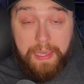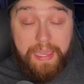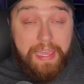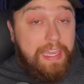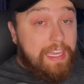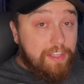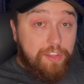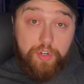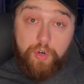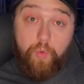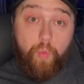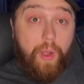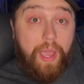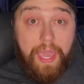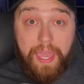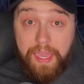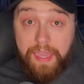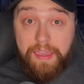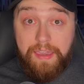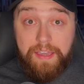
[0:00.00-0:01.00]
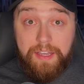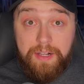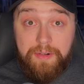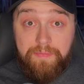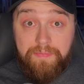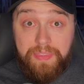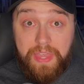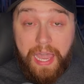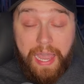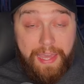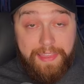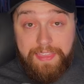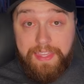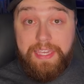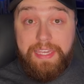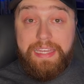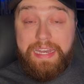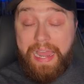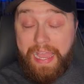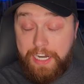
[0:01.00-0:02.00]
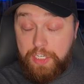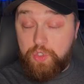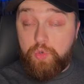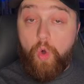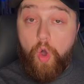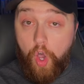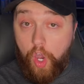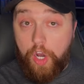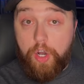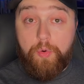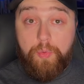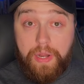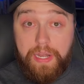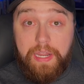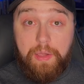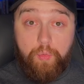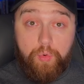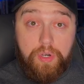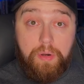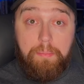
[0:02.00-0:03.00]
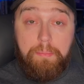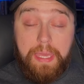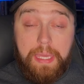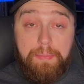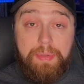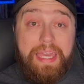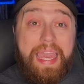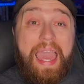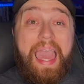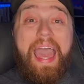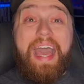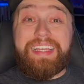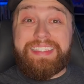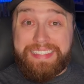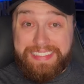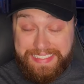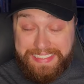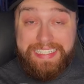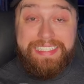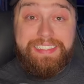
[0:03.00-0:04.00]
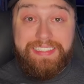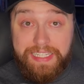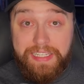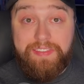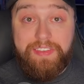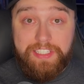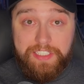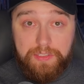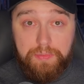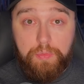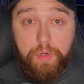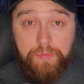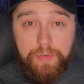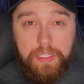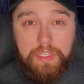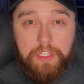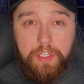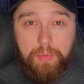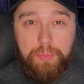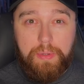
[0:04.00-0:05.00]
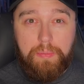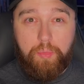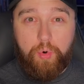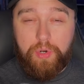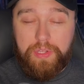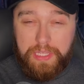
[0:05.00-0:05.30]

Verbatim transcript: Either way, I think an actual R rating would have maybe assisted this movie a little bit more.